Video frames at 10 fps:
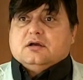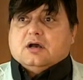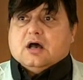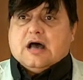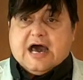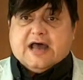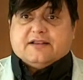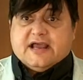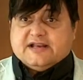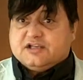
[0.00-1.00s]

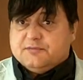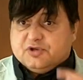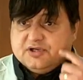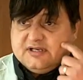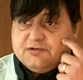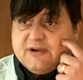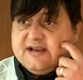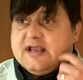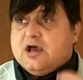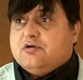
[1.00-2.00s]
online community
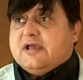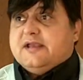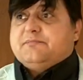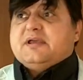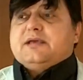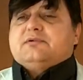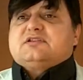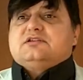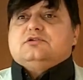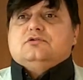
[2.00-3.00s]
right now and be able
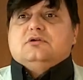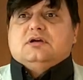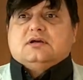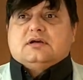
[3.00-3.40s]
to